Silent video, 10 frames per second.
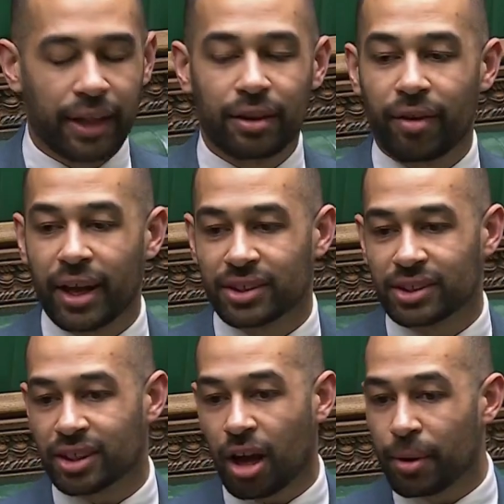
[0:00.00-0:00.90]
and the
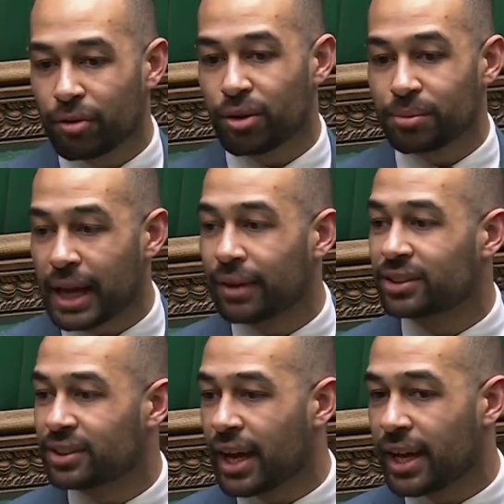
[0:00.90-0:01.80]
rest coming from
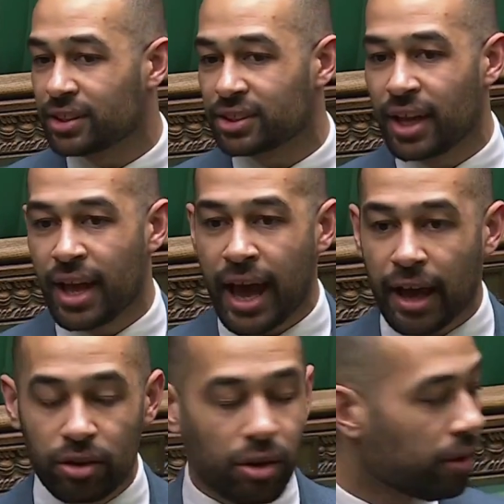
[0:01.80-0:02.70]
downstairs
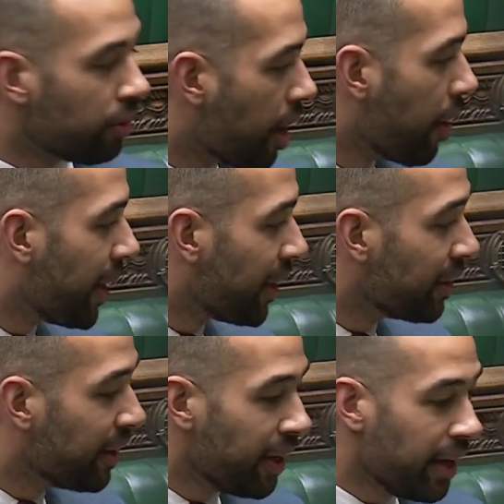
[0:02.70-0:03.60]
and not knowing